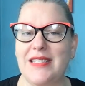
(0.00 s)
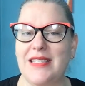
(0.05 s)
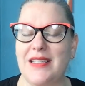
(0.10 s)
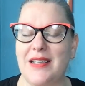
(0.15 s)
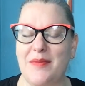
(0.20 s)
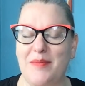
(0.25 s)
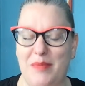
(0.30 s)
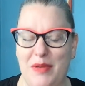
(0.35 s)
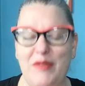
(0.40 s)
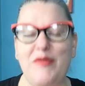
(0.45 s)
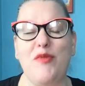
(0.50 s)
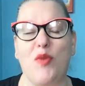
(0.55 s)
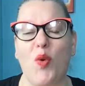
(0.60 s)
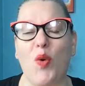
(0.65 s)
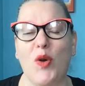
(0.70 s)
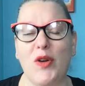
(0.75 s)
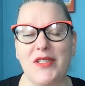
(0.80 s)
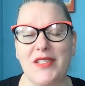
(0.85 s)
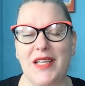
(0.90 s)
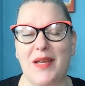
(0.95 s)
before
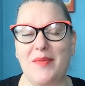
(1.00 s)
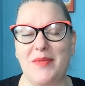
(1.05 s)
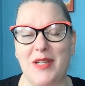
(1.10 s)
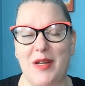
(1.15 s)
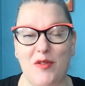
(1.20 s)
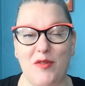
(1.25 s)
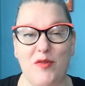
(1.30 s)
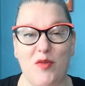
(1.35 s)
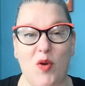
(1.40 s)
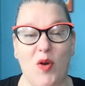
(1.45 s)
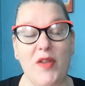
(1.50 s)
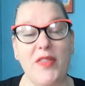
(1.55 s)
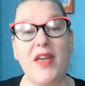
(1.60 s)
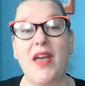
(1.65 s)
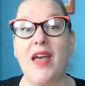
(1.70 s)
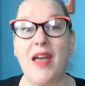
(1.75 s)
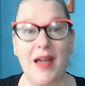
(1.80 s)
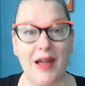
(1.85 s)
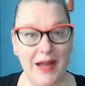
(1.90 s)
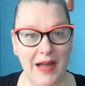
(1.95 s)
September 4th.
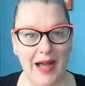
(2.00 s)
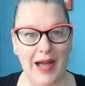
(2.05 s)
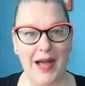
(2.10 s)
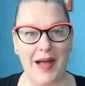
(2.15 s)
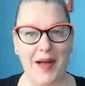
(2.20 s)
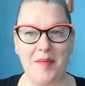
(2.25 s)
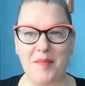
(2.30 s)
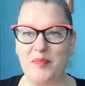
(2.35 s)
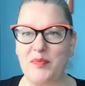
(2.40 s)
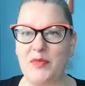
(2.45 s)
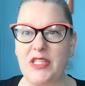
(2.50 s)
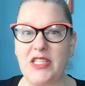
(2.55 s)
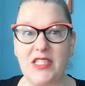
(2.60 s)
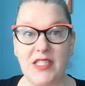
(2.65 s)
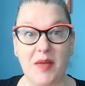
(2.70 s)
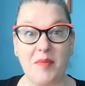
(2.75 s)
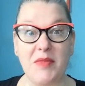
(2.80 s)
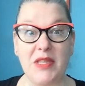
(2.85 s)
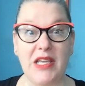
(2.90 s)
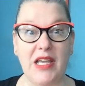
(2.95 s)

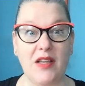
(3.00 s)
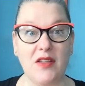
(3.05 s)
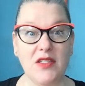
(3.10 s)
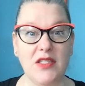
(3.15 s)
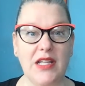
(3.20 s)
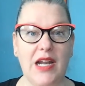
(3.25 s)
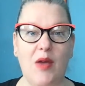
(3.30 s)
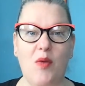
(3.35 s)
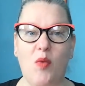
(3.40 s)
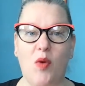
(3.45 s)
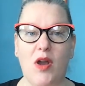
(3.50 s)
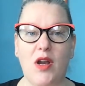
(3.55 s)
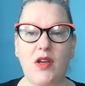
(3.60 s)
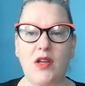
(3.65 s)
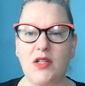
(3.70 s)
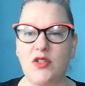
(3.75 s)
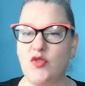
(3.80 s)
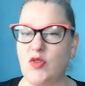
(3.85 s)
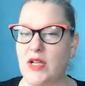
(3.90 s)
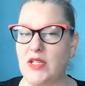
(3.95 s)
Something else that I want to
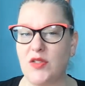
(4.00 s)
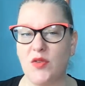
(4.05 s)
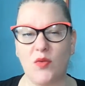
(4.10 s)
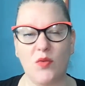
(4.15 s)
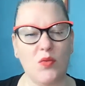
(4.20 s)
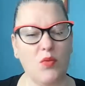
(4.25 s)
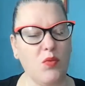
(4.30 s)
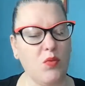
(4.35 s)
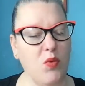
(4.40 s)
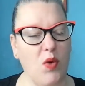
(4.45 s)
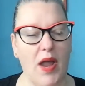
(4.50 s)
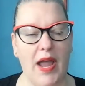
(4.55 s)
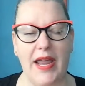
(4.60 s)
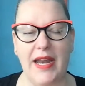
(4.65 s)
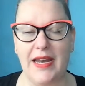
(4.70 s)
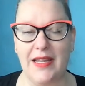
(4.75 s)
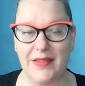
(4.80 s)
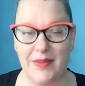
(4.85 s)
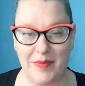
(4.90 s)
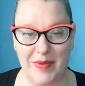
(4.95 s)
address
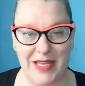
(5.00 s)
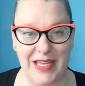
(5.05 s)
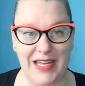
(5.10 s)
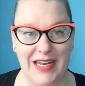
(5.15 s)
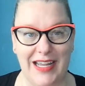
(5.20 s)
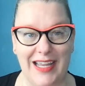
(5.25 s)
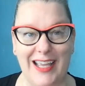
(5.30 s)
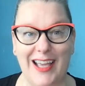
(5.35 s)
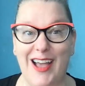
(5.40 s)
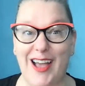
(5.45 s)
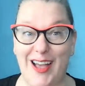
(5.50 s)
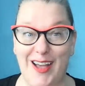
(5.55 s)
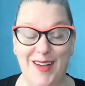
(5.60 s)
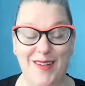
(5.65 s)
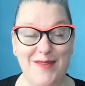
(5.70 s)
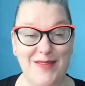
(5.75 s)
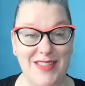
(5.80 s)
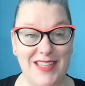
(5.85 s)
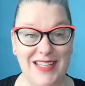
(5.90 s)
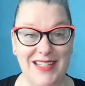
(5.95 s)
right at the beginning
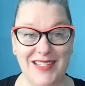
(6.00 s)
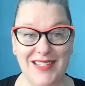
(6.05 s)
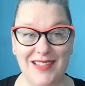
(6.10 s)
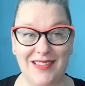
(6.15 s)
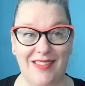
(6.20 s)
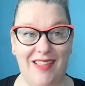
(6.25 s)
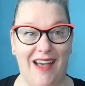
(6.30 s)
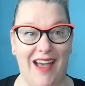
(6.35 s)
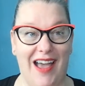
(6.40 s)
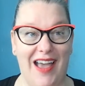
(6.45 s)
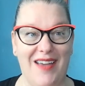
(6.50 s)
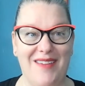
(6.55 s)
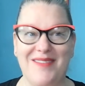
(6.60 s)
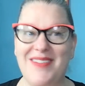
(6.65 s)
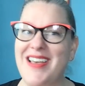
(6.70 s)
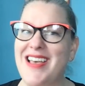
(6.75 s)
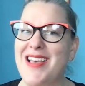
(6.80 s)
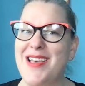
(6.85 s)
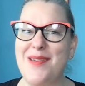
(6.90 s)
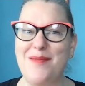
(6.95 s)
of this
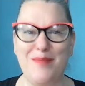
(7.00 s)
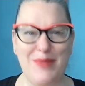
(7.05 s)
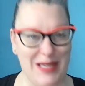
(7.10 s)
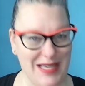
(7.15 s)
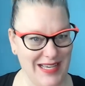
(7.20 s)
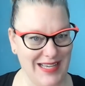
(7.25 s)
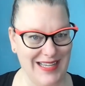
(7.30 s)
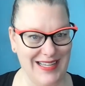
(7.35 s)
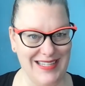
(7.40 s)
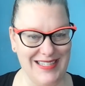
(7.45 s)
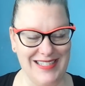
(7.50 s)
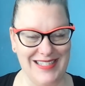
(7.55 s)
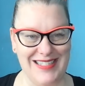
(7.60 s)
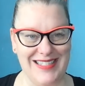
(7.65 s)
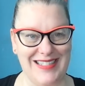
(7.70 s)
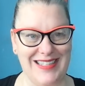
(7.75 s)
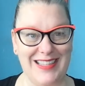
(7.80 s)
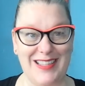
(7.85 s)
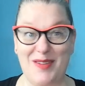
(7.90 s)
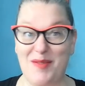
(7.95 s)
live,
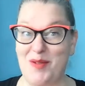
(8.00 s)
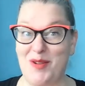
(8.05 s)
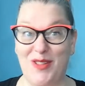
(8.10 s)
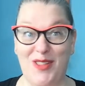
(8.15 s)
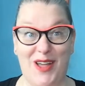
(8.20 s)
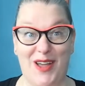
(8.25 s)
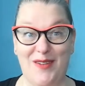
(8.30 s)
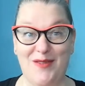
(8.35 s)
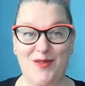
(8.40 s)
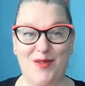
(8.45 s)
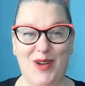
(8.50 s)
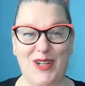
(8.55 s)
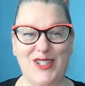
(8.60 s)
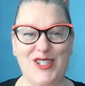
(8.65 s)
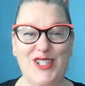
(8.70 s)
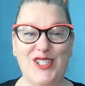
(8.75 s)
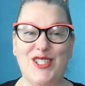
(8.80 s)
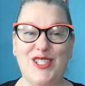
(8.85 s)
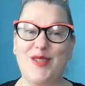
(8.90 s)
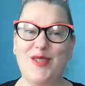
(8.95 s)
because there were a lot of
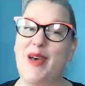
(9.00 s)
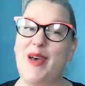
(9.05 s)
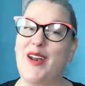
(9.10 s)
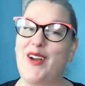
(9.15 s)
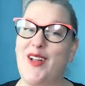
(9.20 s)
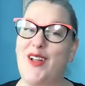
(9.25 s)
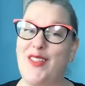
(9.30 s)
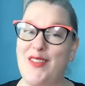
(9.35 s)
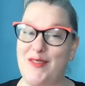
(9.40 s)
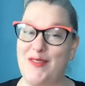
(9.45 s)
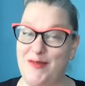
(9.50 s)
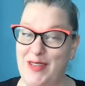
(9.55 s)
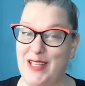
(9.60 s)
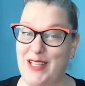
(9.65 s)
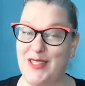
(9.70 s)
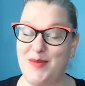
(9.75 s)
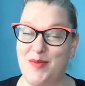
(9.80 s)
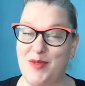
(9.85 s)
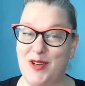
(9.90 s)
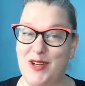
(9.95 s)
questions about it on the
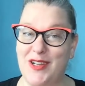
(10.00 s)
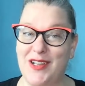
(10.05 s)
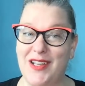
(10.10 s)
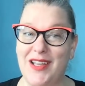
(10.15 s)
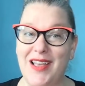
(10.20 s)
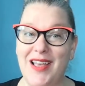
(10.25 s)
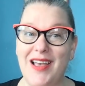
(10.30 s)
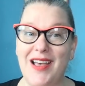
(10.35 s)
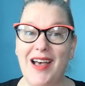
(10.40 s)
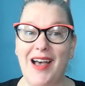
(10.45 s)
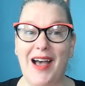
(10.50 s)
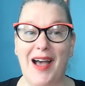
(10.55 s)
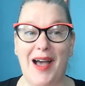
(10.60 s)
Facebook